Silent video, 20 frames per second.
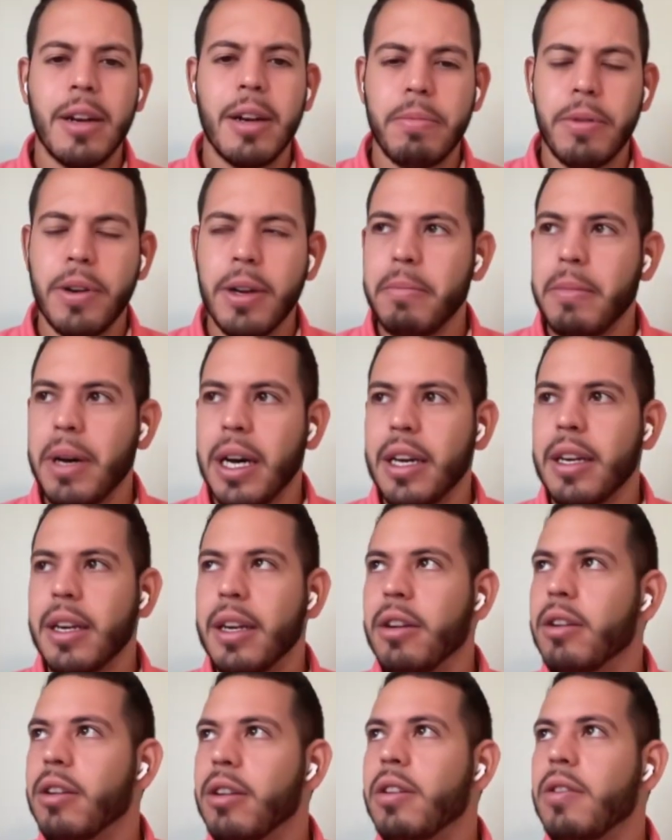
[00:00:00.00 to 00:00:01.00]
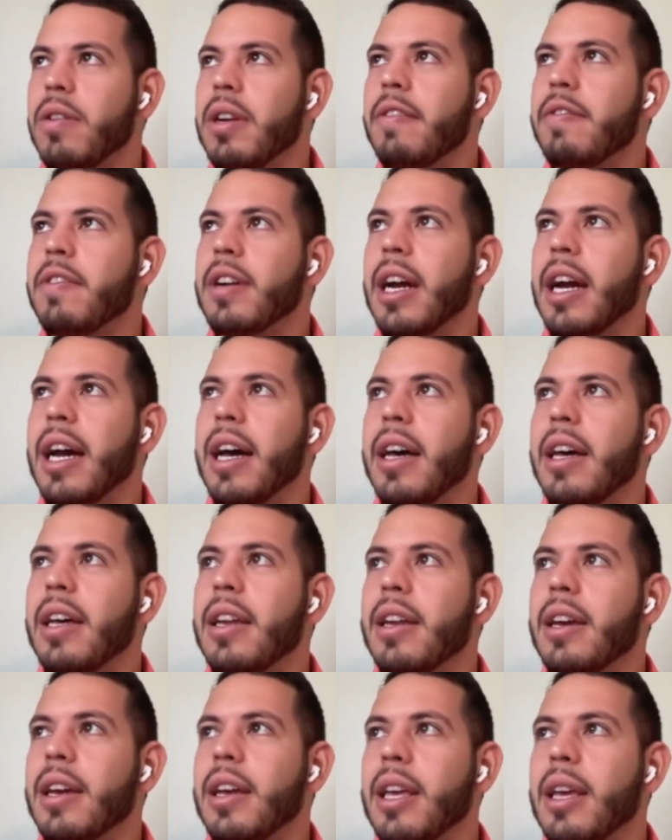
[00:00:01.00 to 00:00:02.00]
had a pre-mine. Ergo never
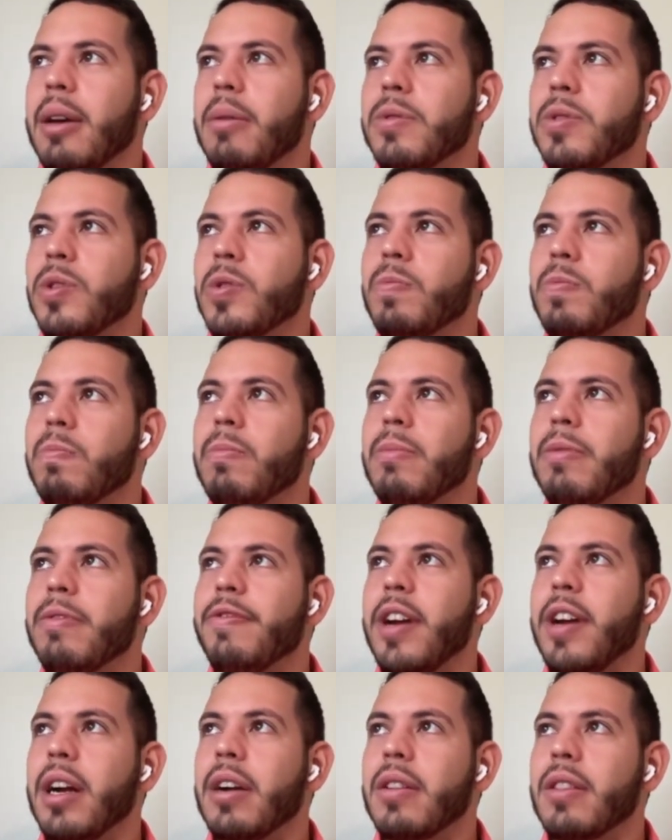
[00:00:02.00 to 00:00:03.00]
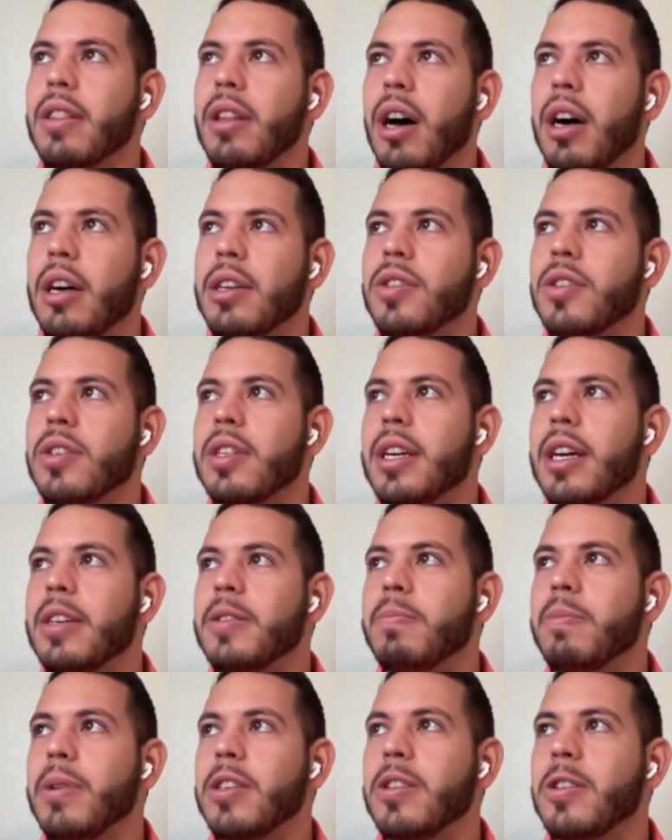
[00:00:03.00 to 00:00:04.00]
had. It was fair launched
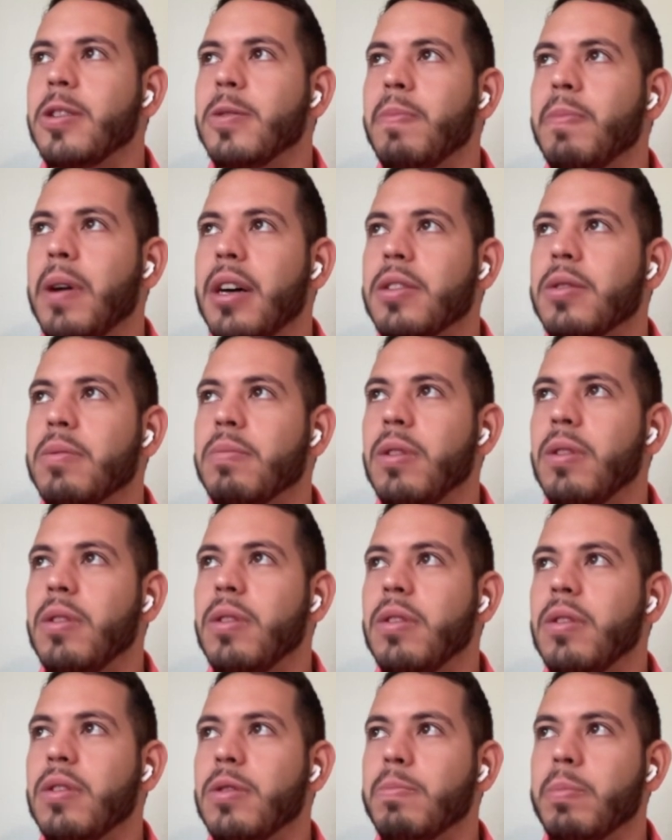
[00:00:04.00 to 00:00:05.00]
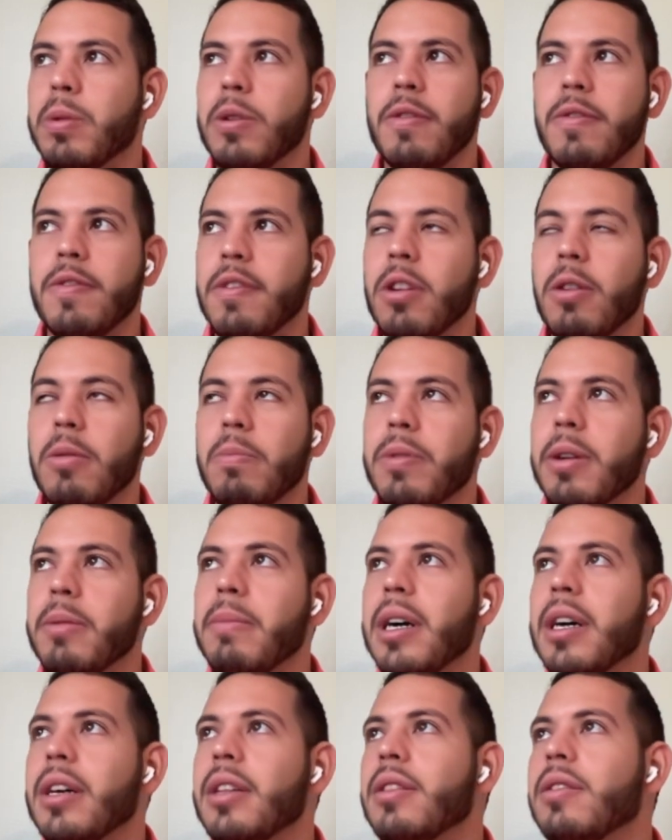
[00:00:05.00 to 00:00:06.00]
as much as possible. There's proof of no
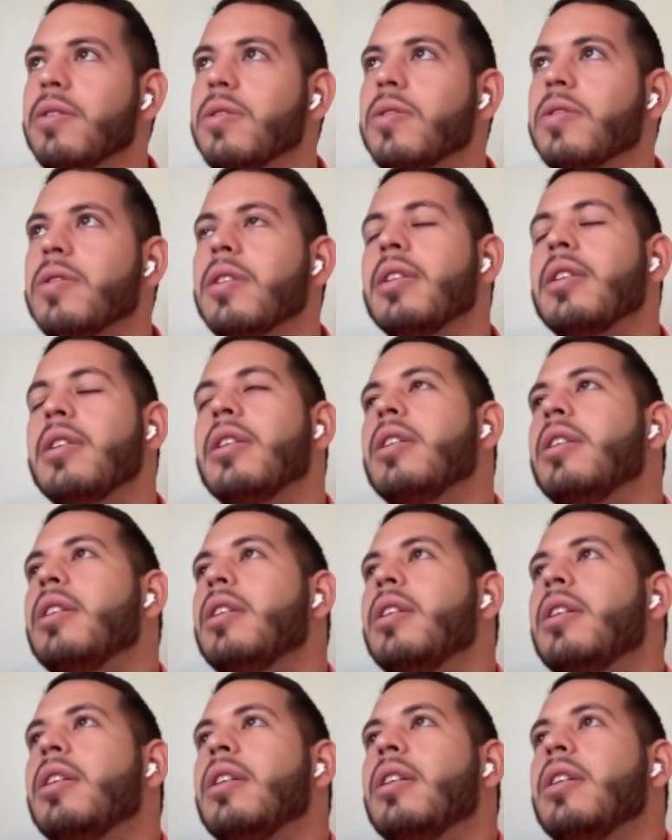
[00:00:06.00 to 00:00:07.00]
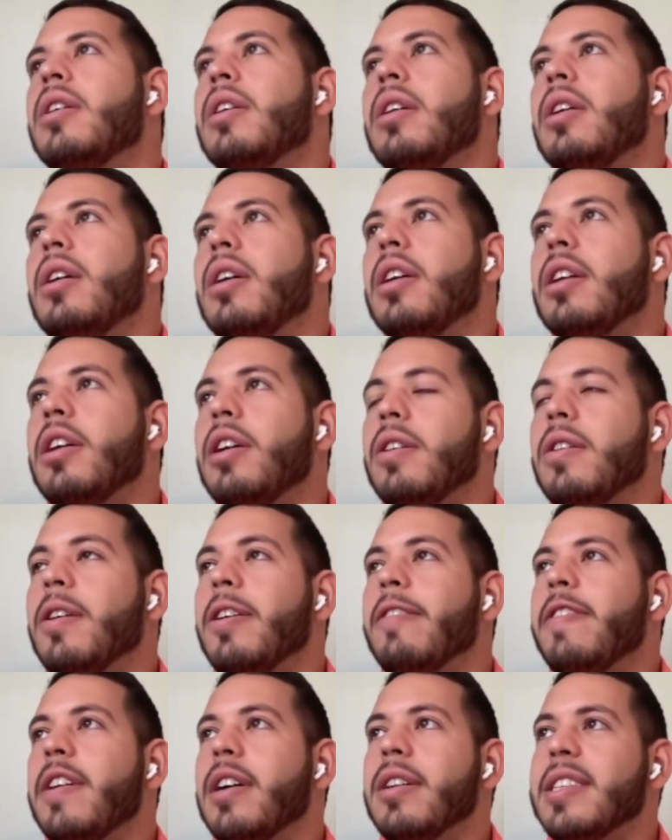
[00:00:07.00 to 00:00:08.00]
pre-mine. There's
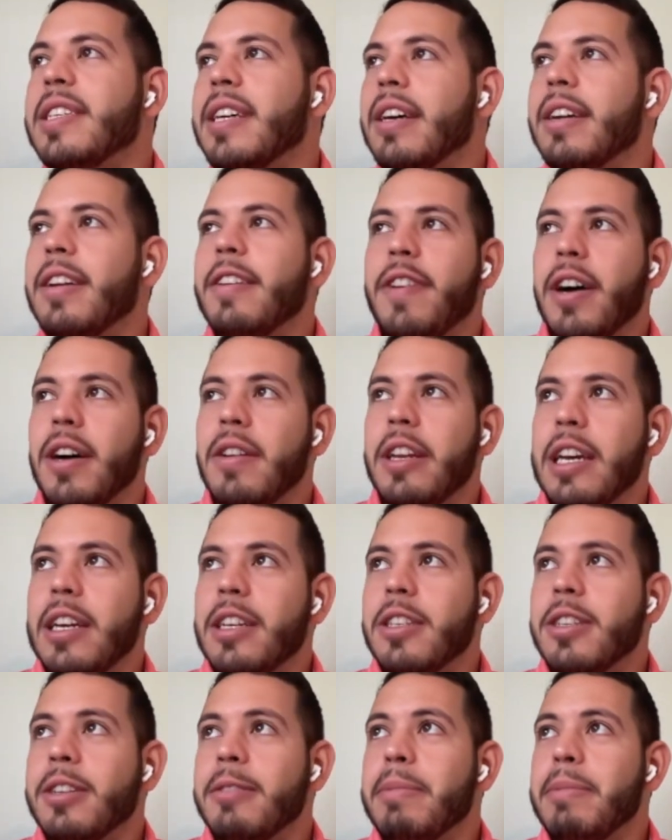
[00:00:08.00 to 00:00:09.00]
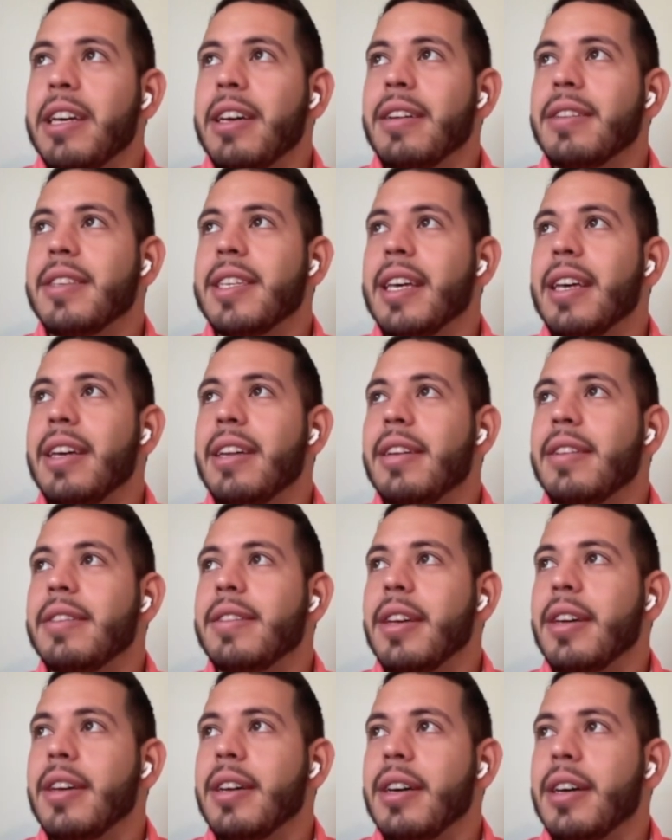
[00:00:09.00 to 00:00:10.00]
a very tiny foundation, because it
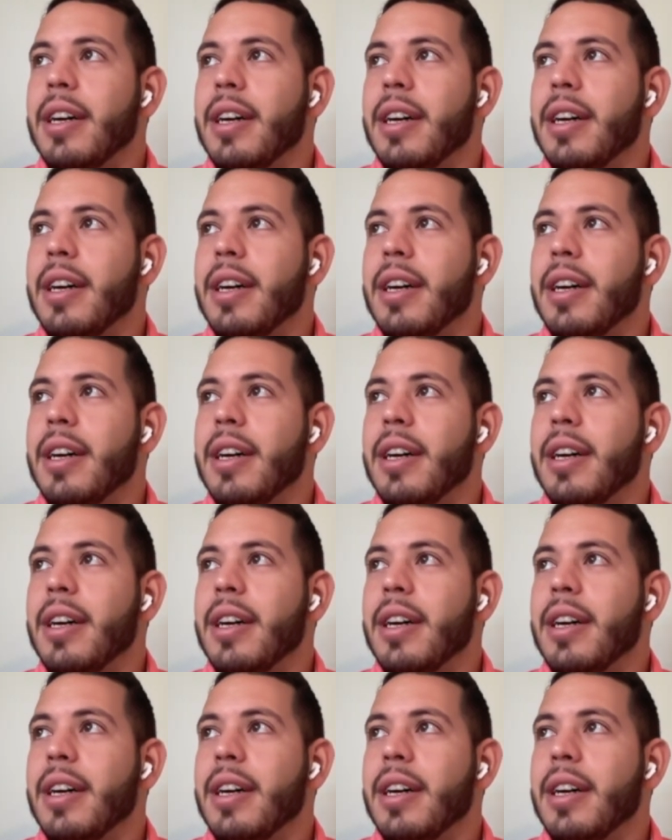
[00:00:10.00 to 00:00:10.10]
is